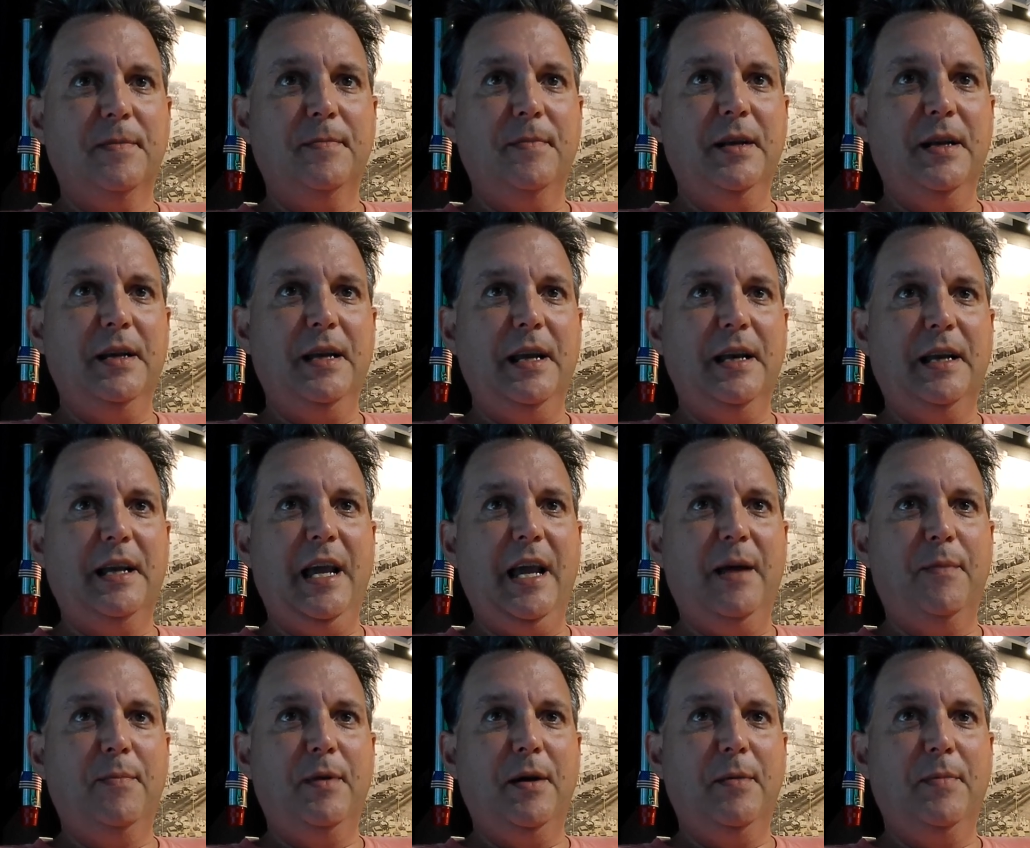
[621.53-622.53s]
it
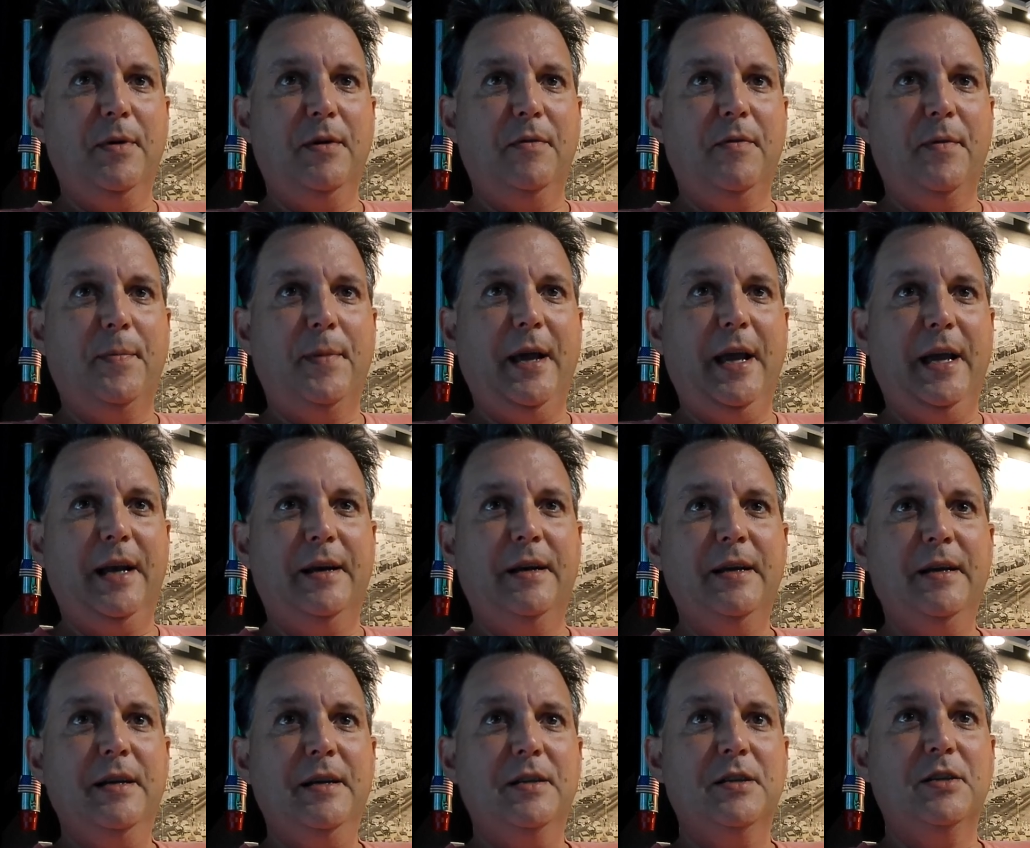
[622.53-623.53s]
can be a bit of a pain.
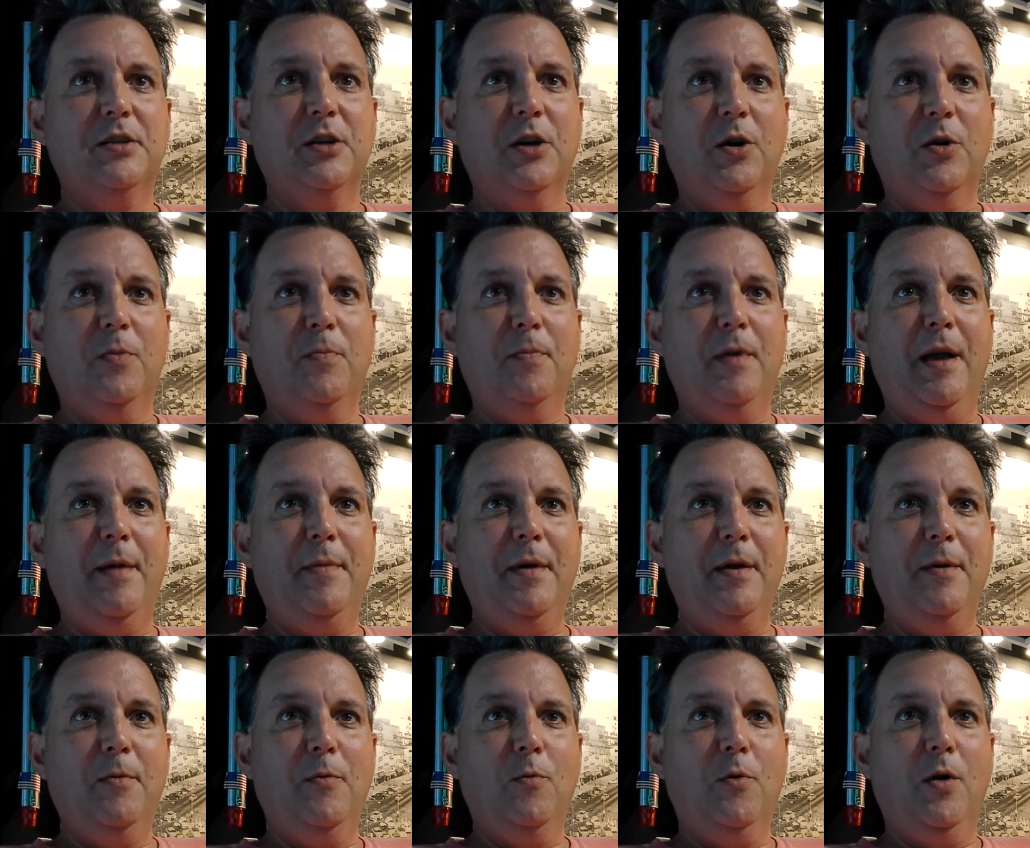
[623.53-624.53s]
So
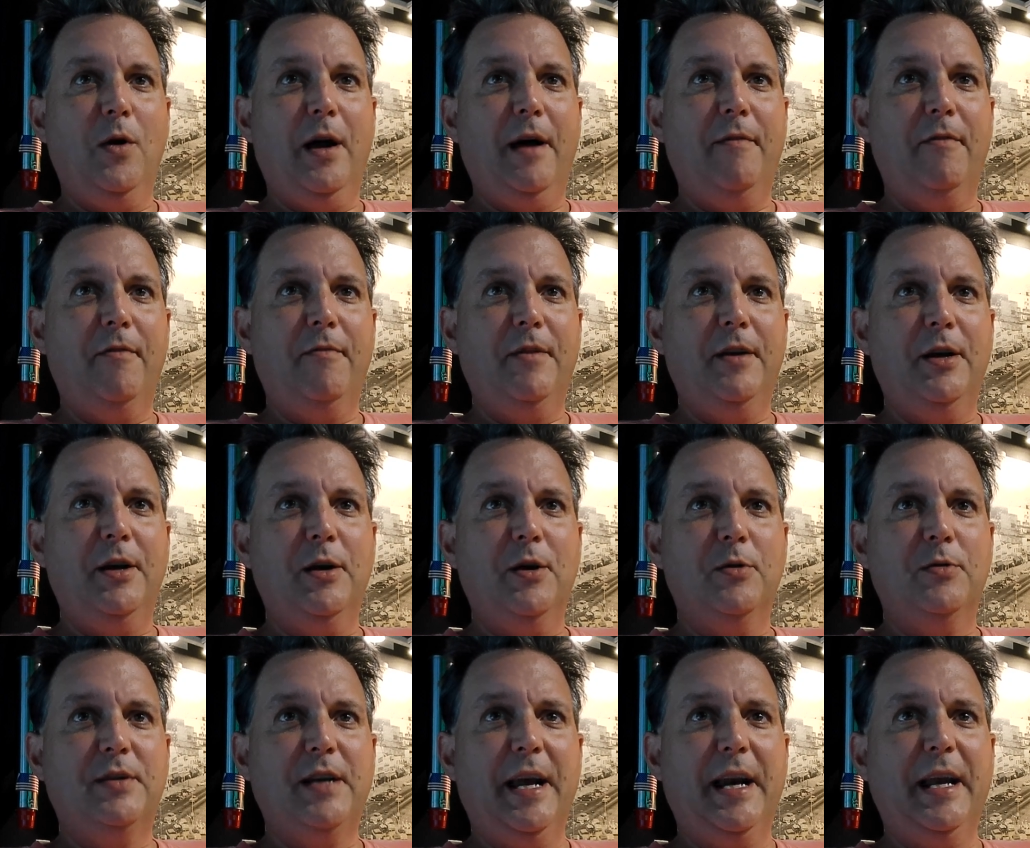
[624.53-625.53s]
maybe we'll have a
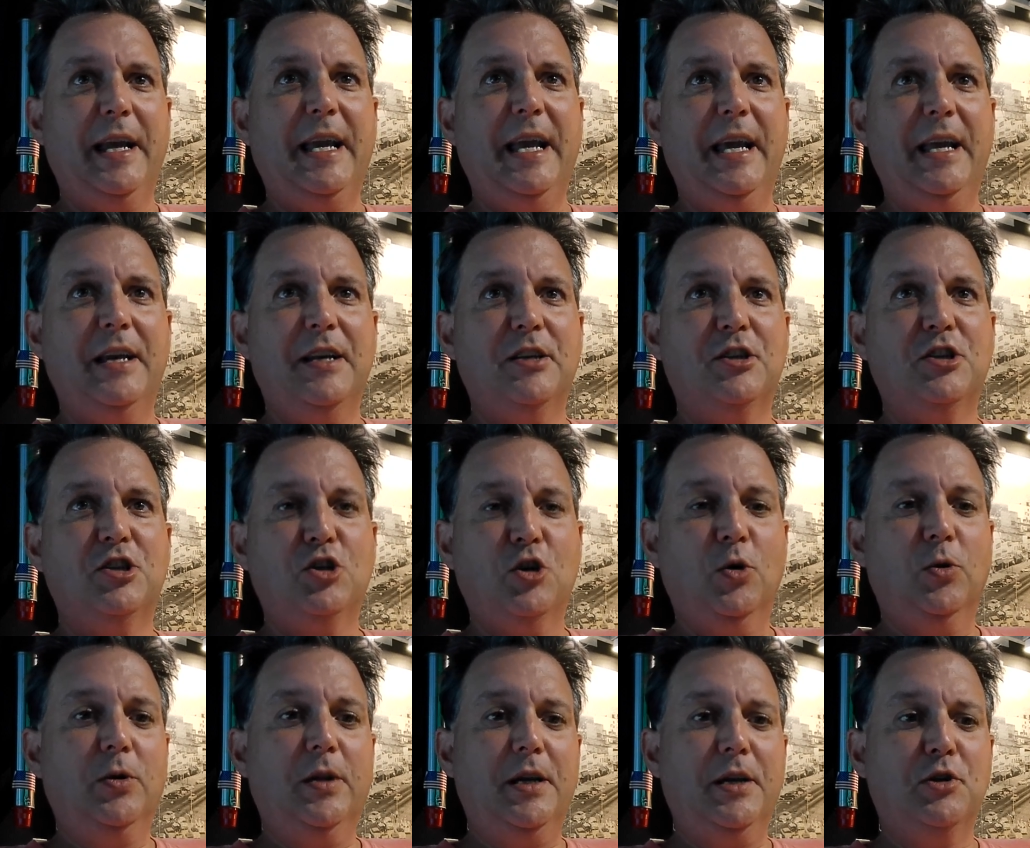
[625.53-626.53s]
video dedicated
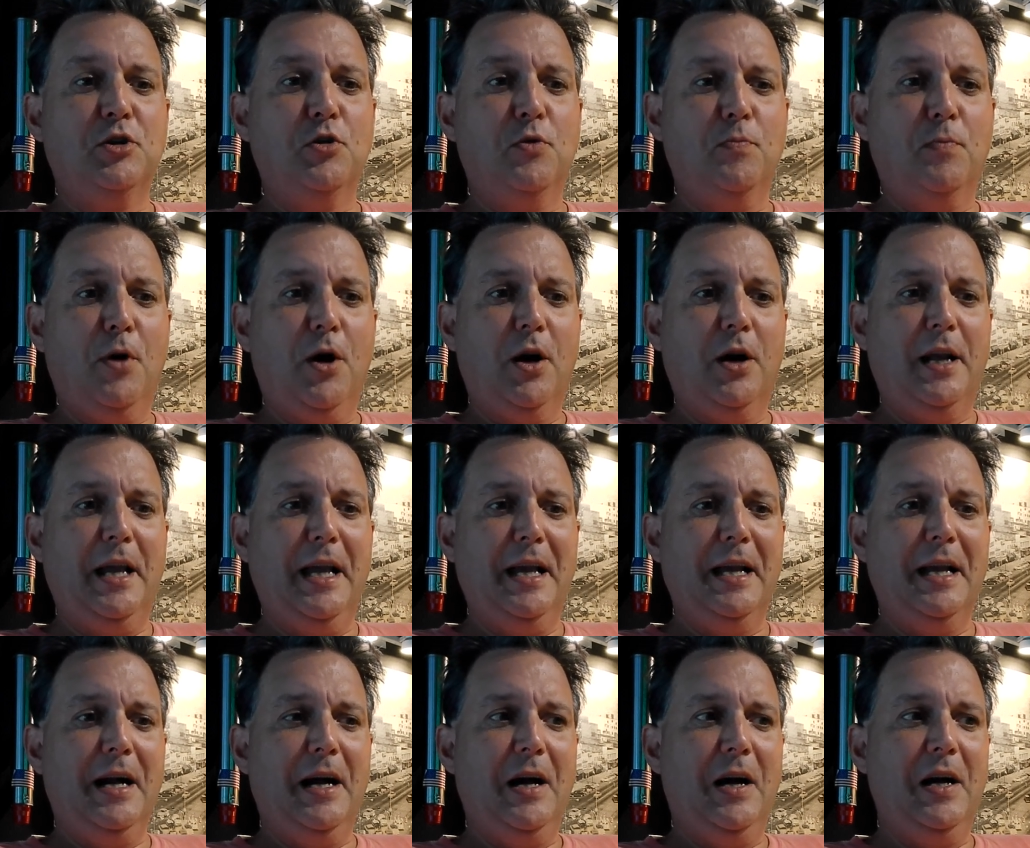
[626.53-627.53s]
solely to
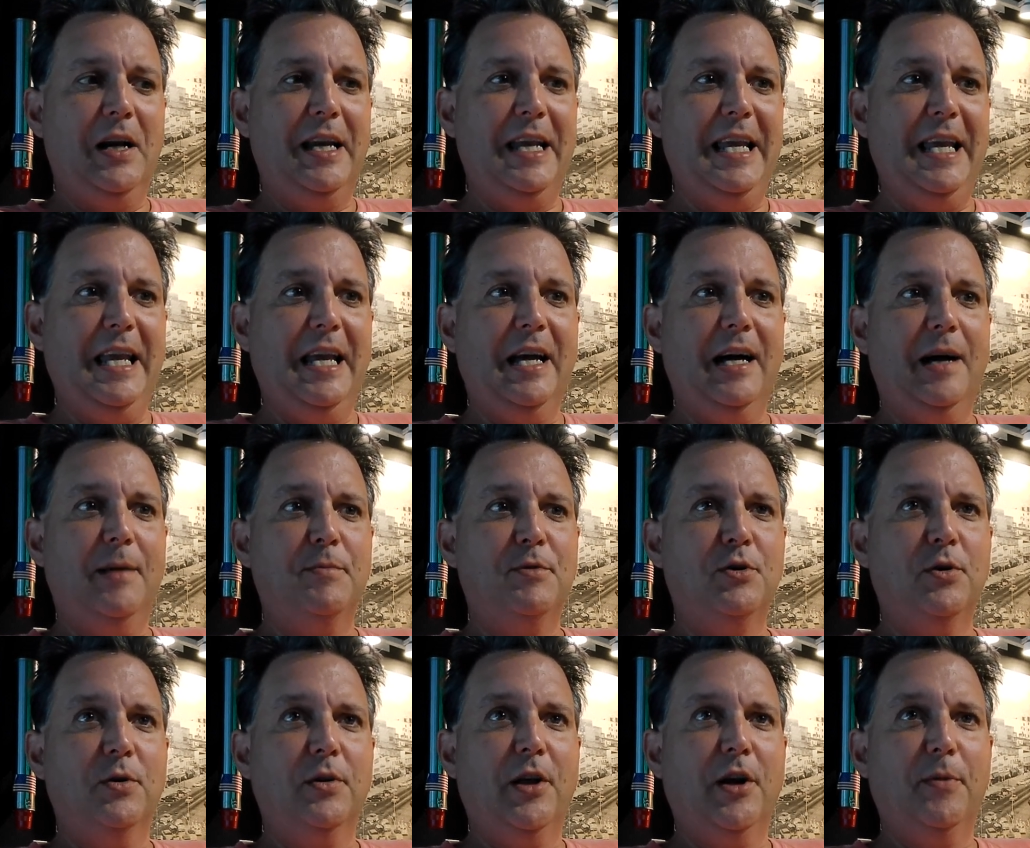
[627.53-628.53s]
parking on Iya. I'm
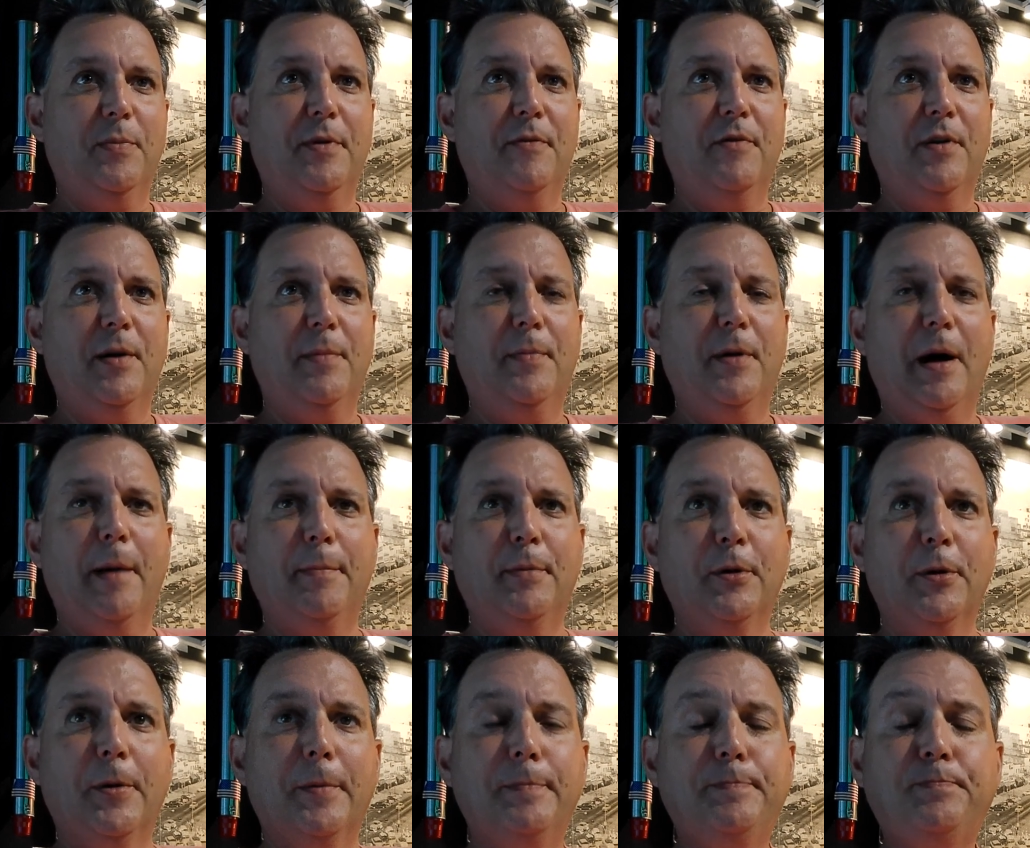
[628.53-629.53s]
sure that'll be very
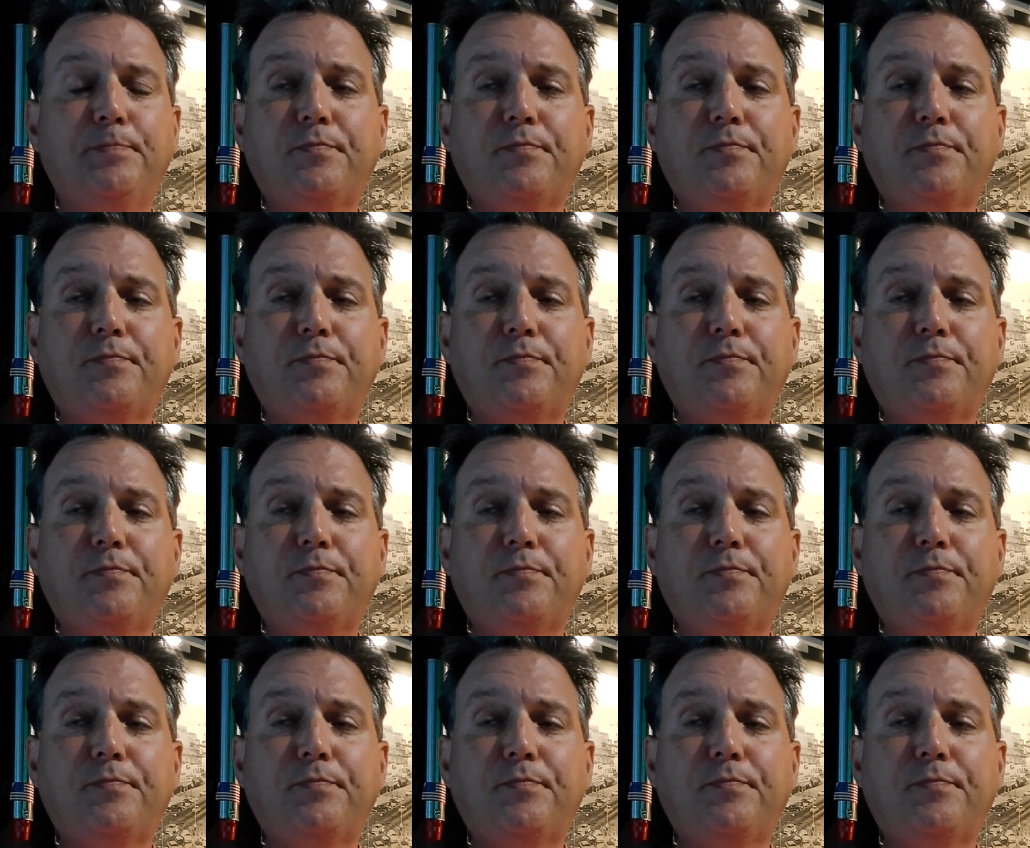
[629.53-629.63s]
popular.